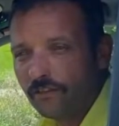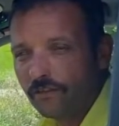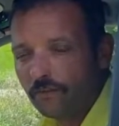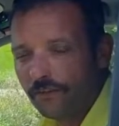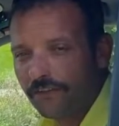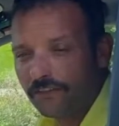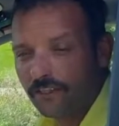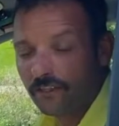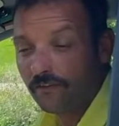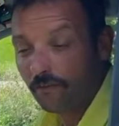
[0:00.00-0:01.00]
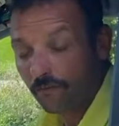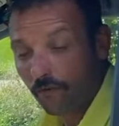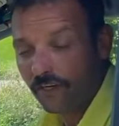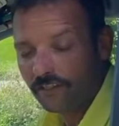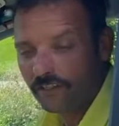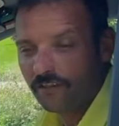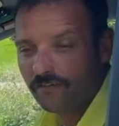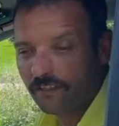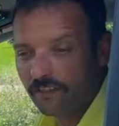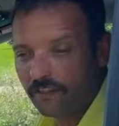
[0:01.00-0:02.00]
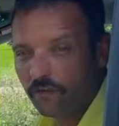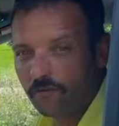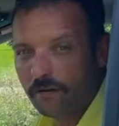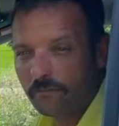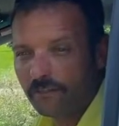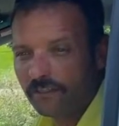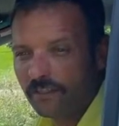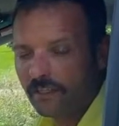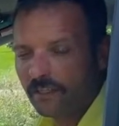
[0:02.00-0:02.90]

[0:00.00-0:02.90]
use with yourself, for yourself and your crew members.